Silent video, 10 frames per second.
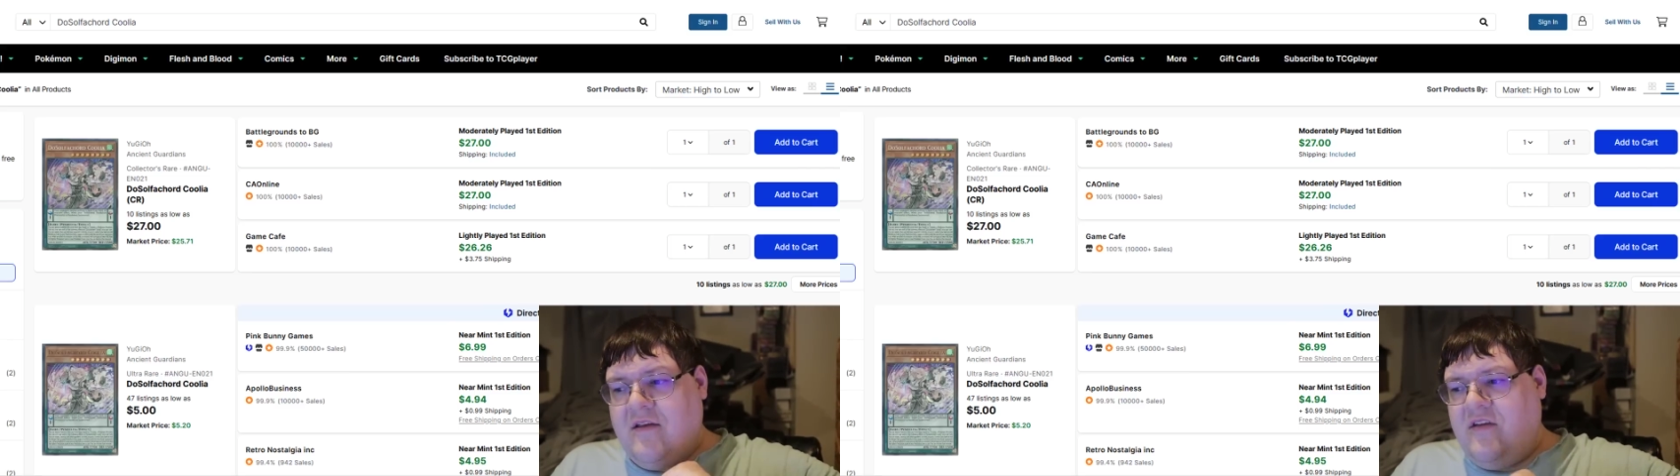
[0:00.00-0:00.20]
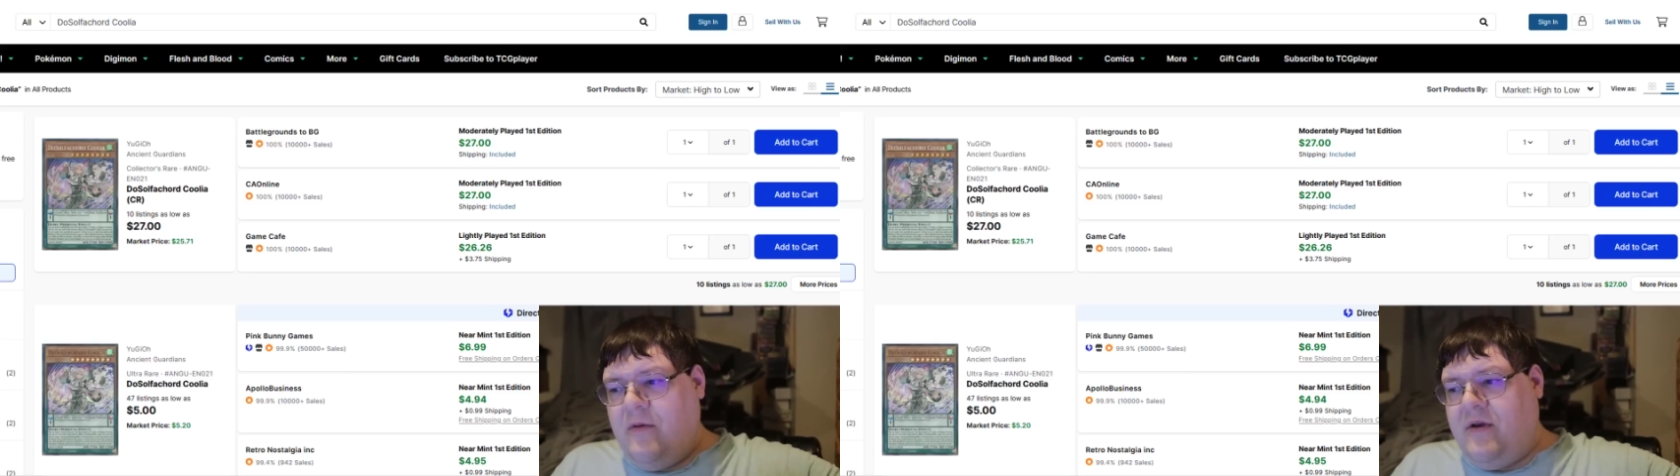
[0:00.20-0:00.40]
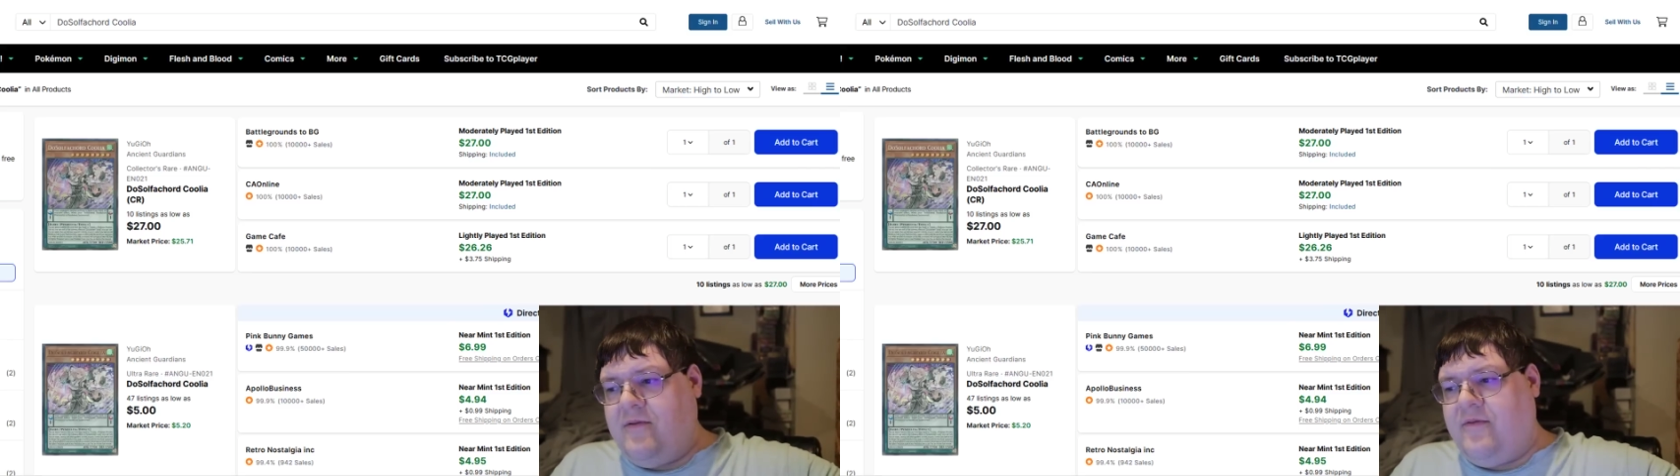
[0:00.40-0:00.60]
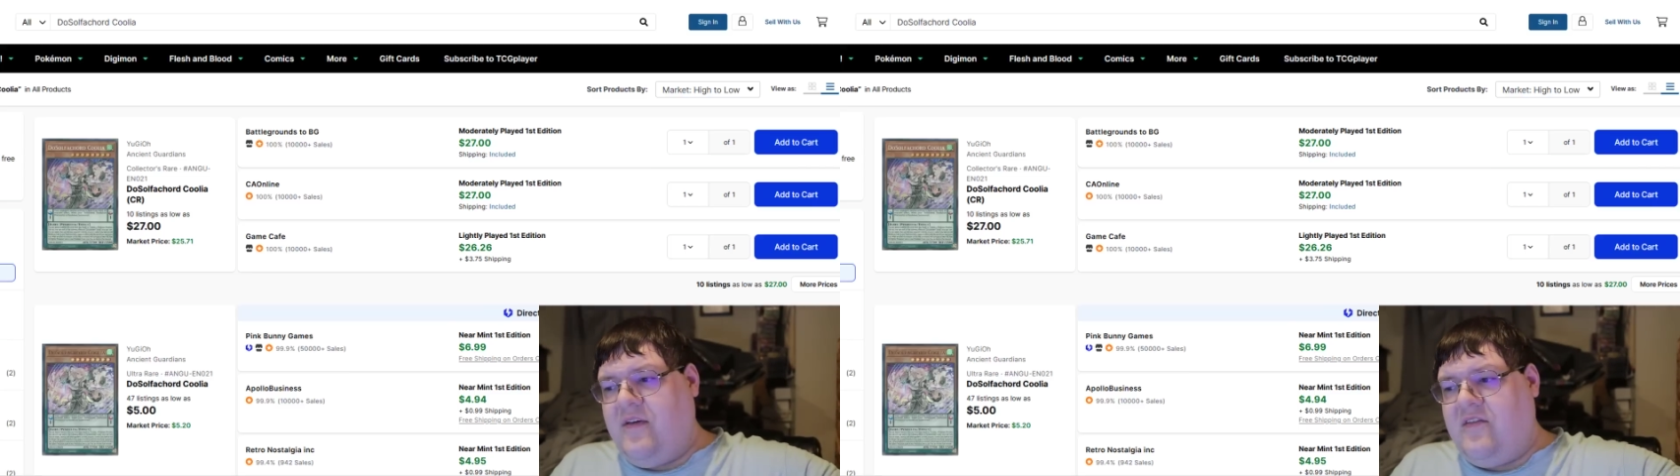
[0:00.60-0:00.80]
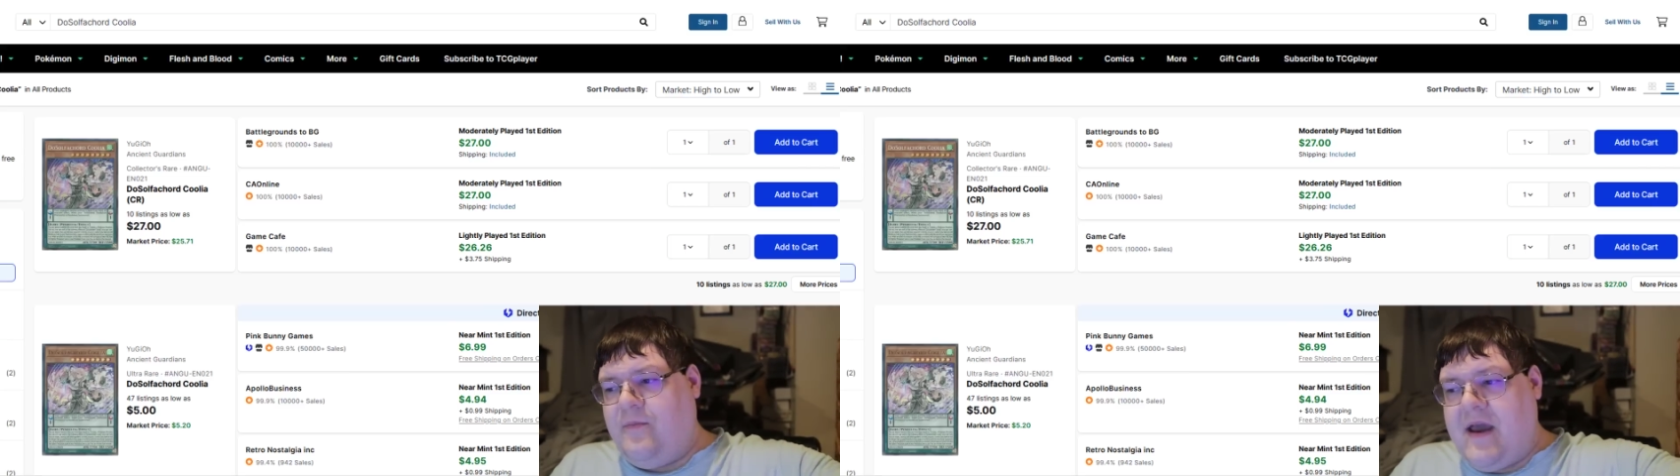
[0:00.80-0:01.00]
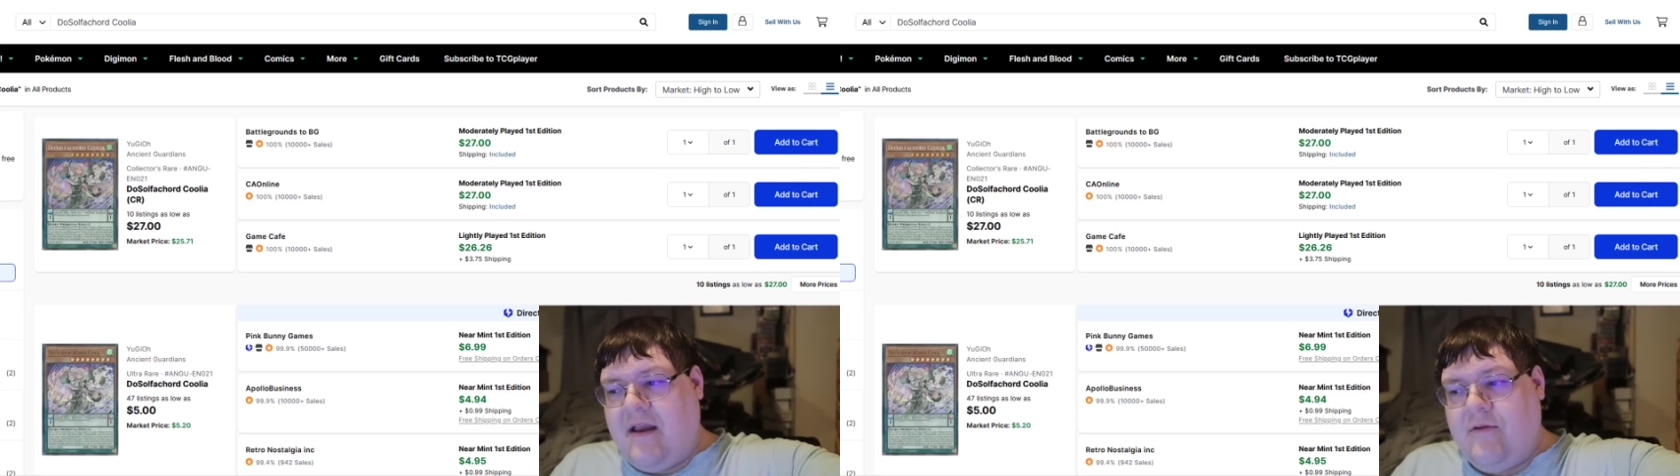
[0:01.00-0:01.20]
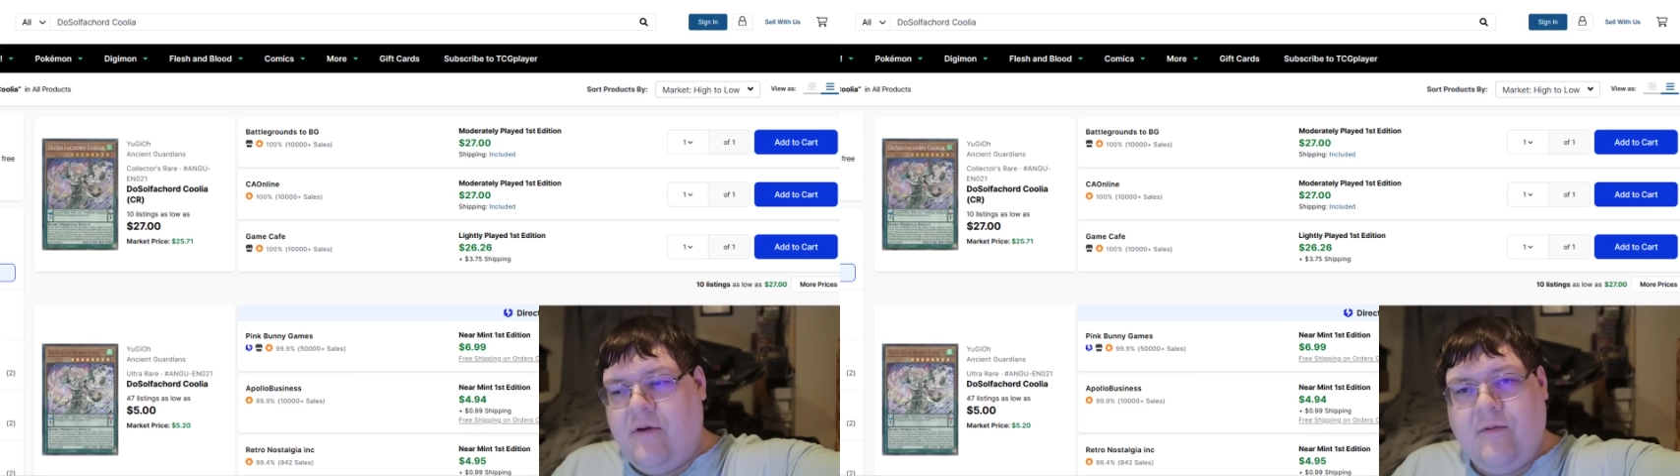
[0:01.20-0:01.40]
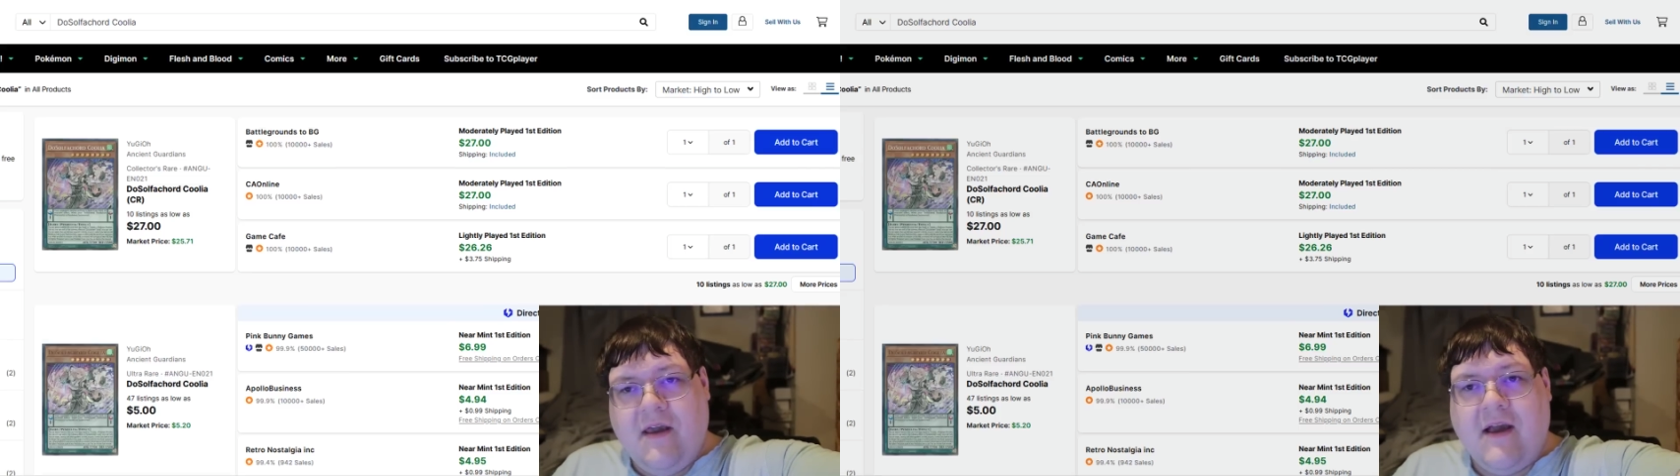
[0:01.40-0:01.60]
and I'll see your beautiful faces back here
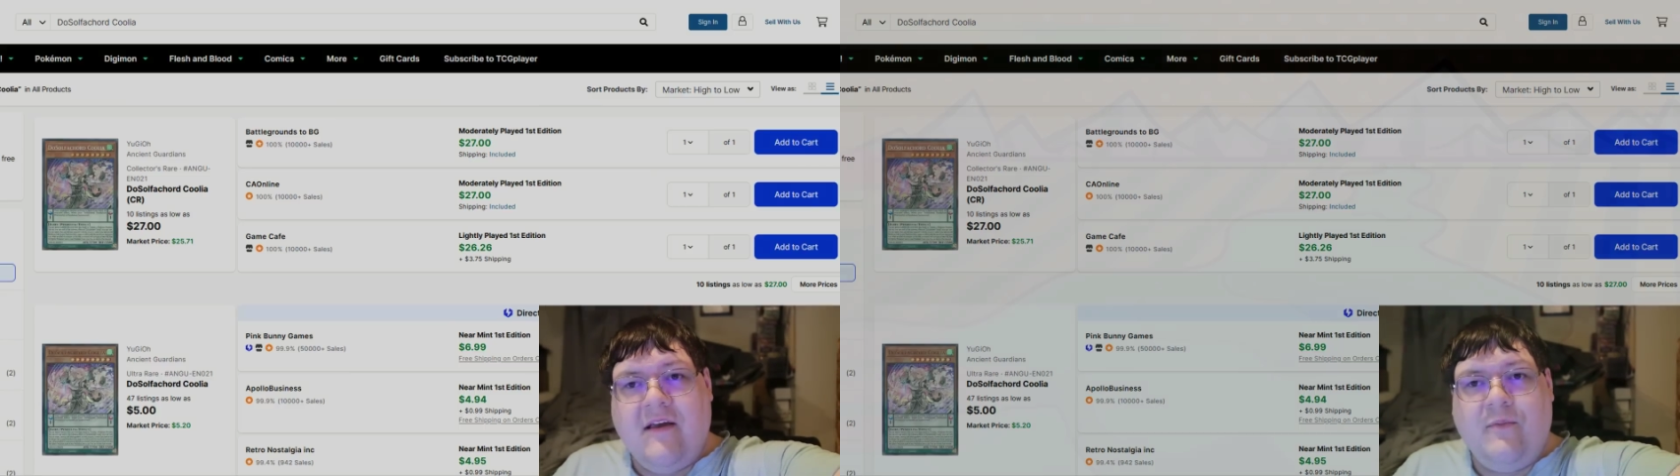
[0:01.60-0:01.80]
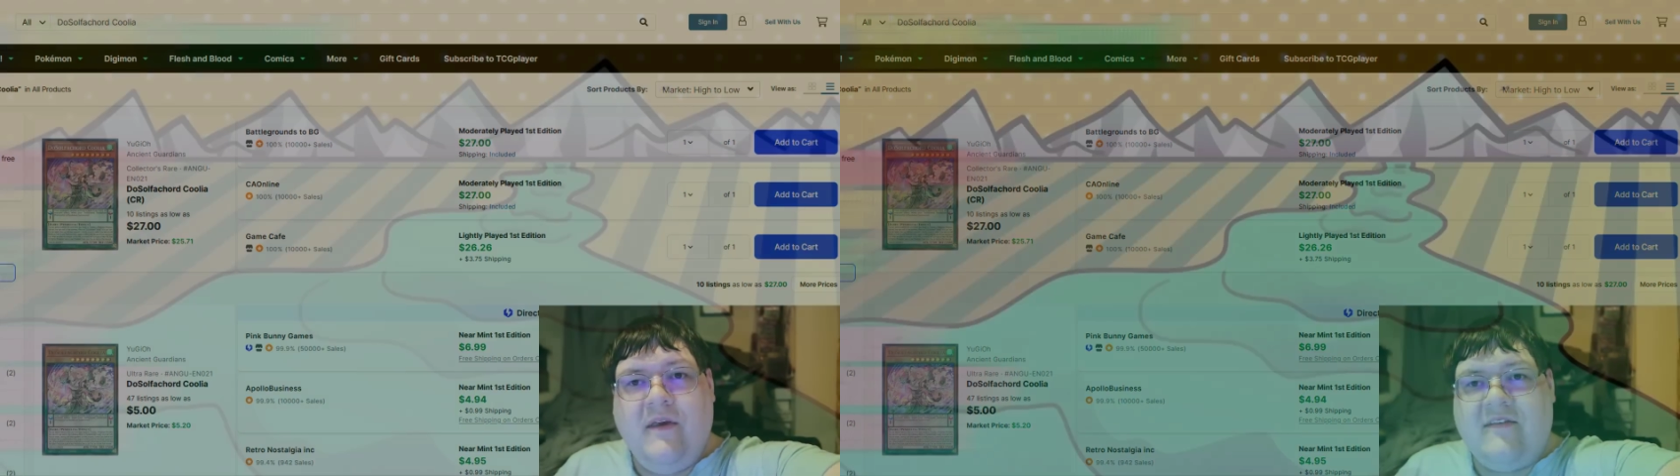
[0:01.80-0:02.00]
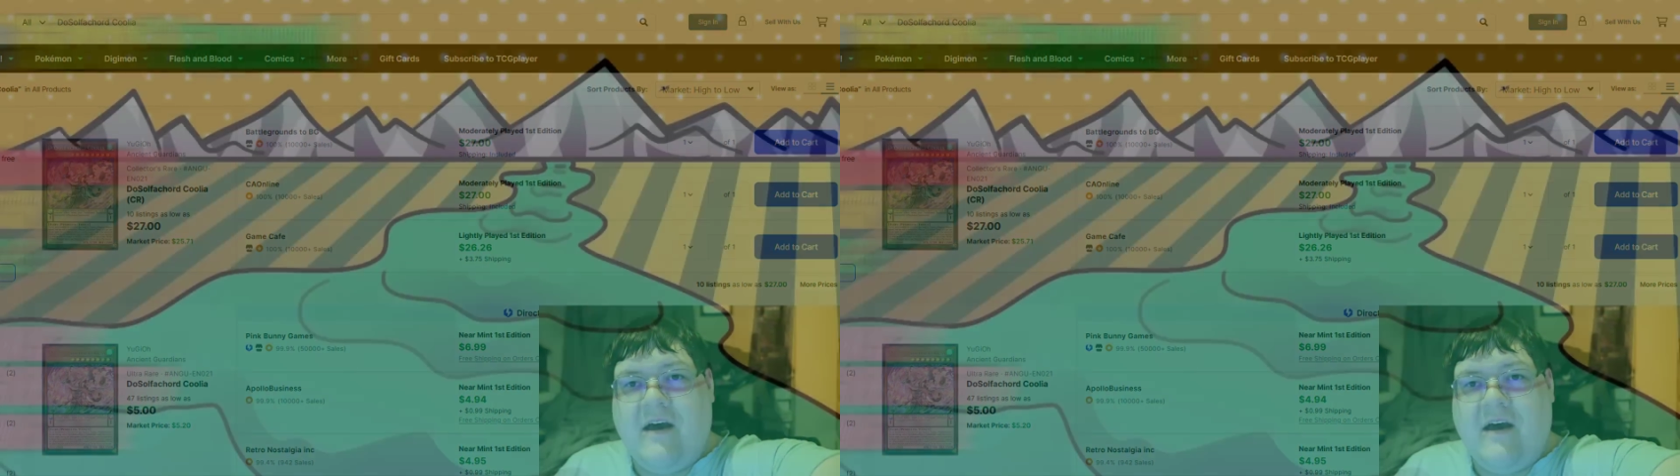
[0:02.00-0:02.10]
later in the day, guys. Peace